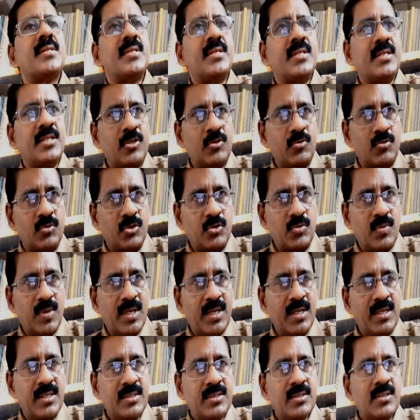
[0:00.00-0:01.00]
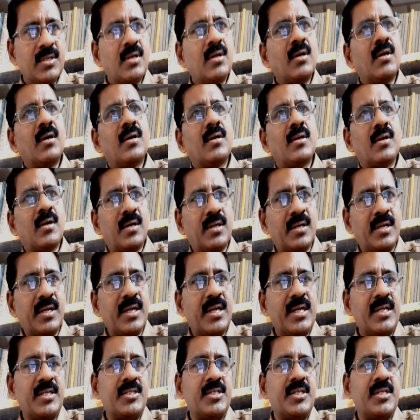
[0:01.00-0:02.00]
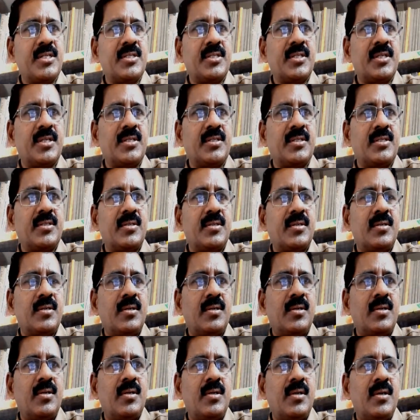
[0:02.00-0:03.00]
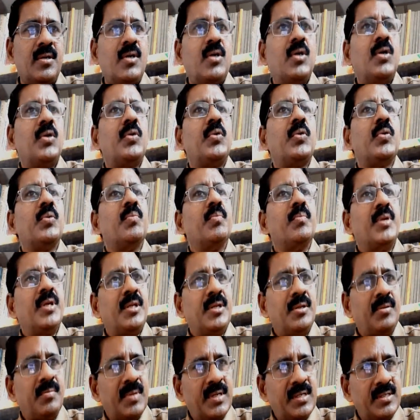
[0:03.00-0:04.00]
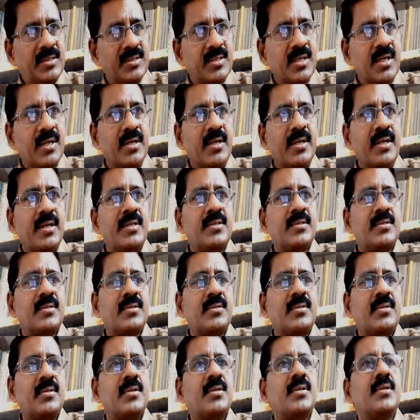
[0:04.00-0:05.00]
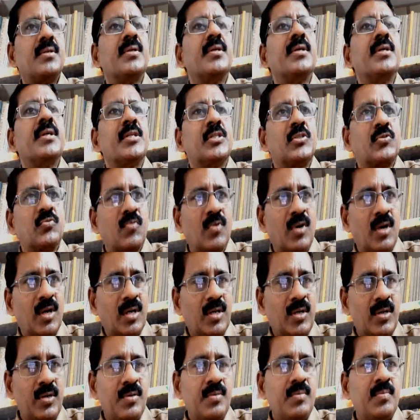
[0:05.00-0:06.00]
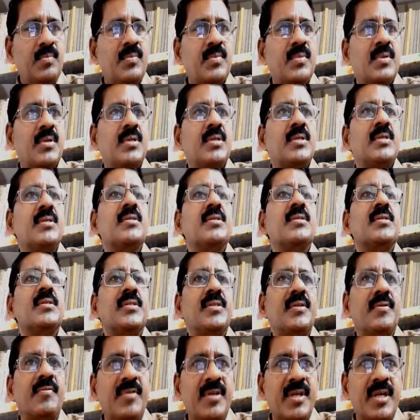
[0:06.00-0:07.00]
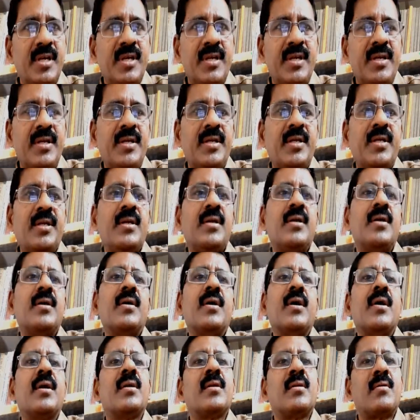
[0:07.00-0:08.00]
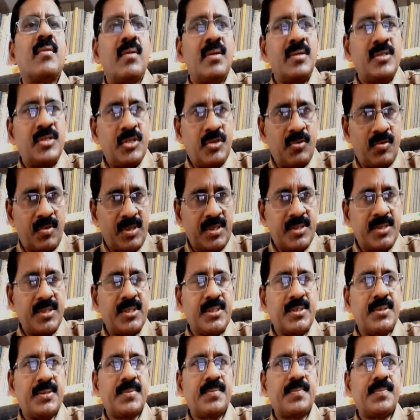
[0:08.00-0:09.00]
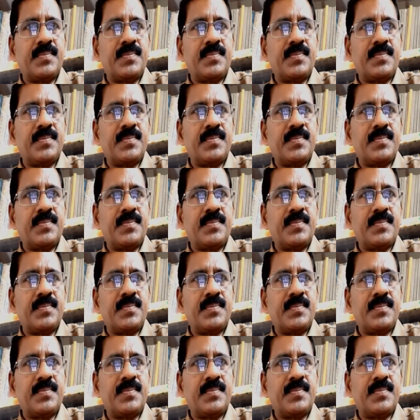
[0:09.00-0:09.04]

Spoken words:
individuals or organizations to minimize the risk, its volume, severity and consequences.